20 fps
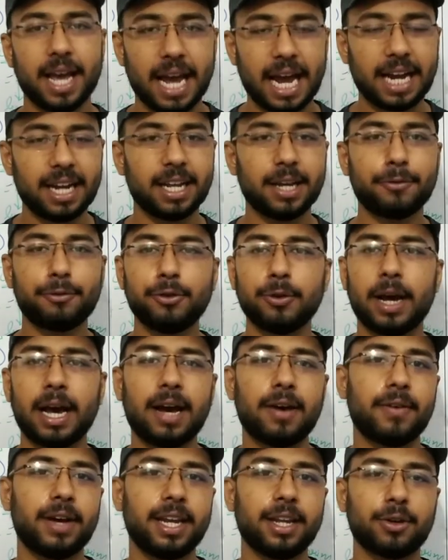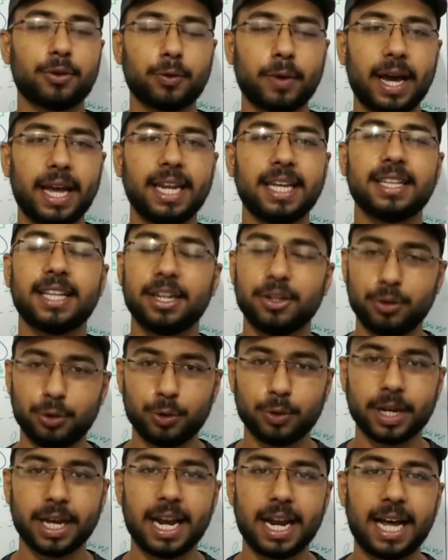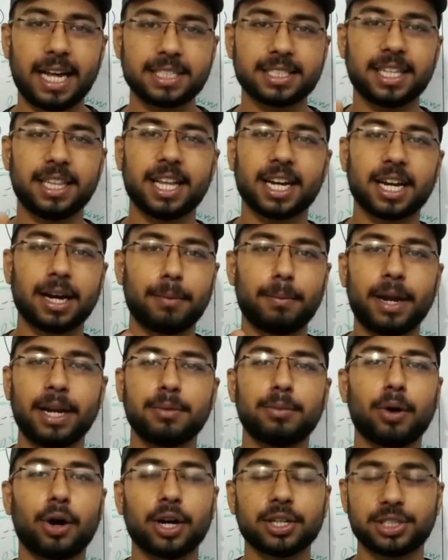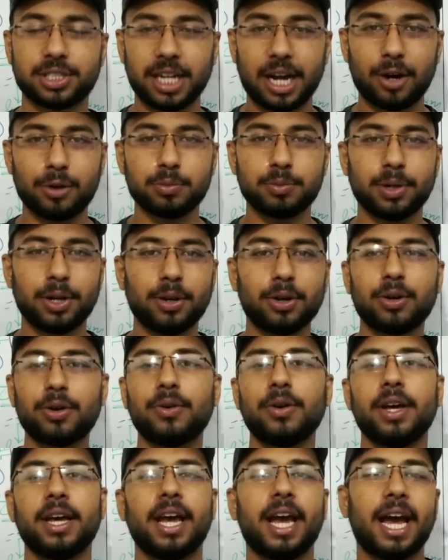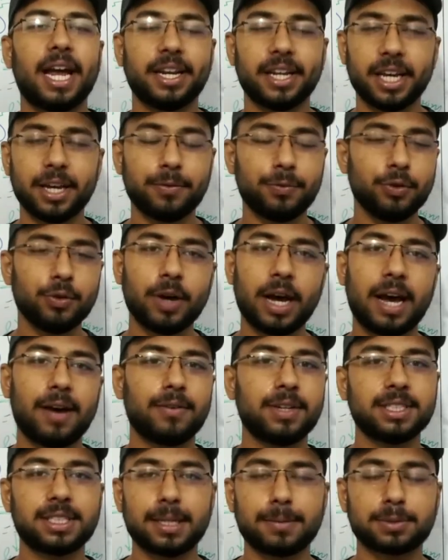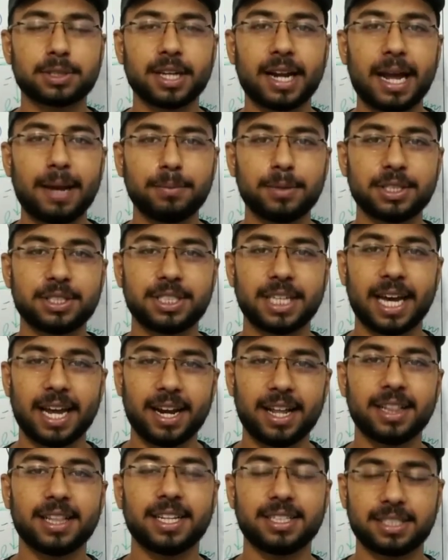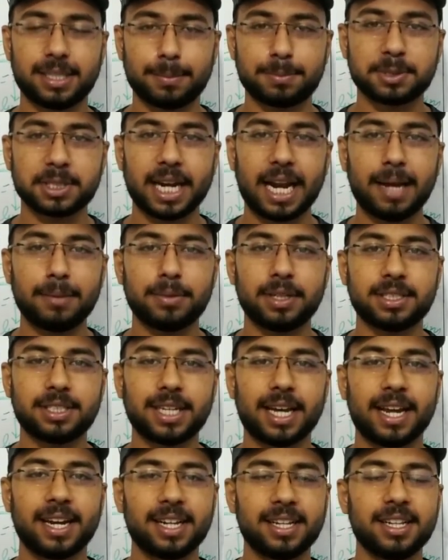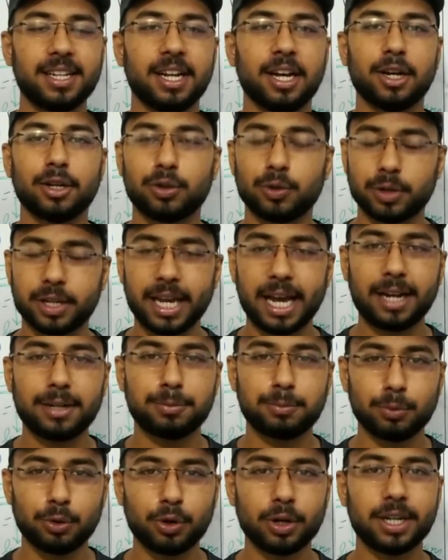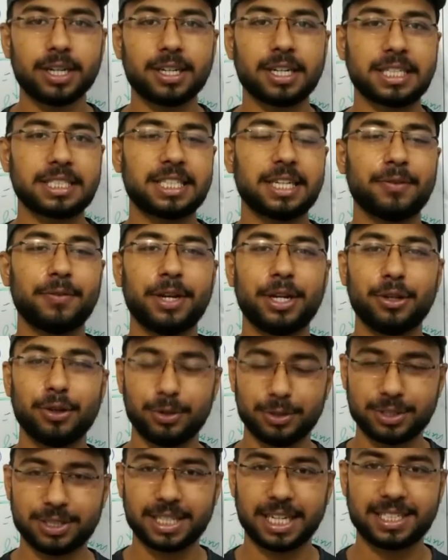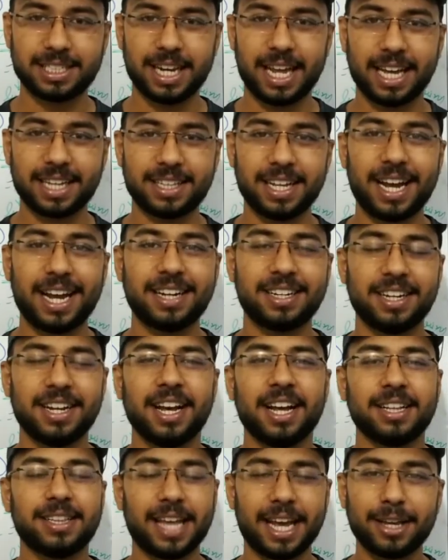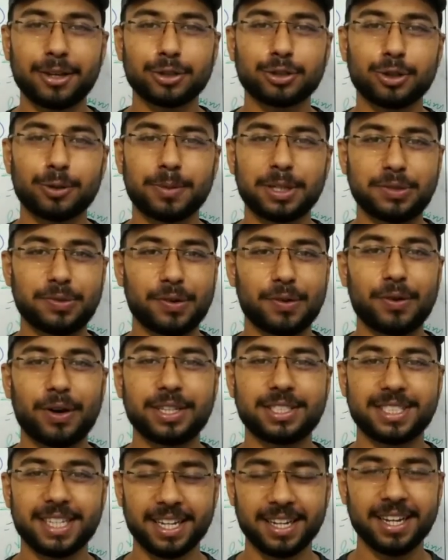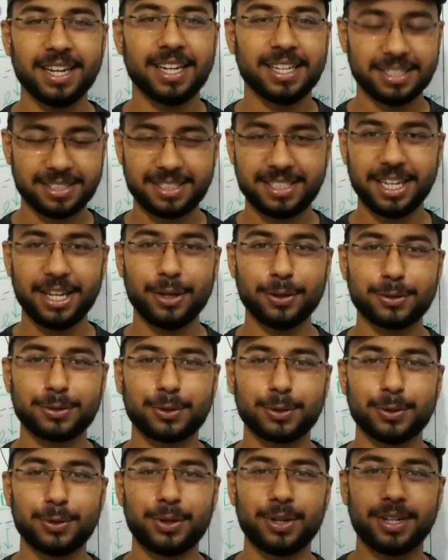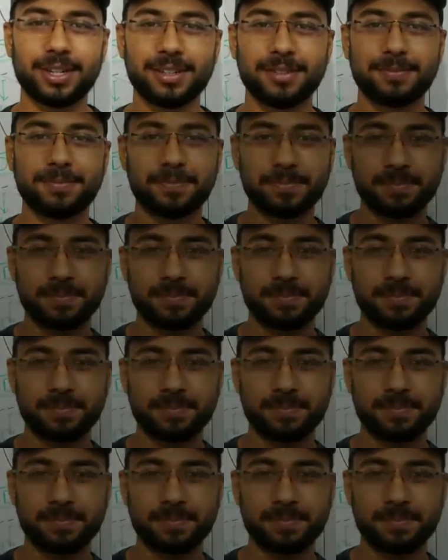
And if you have any query, then you can ask in the comment box down below. And if you haven't subscribed this channel, then subscribe the channel to get more interesting videos such like that. Thank you so much for watching. See you soon.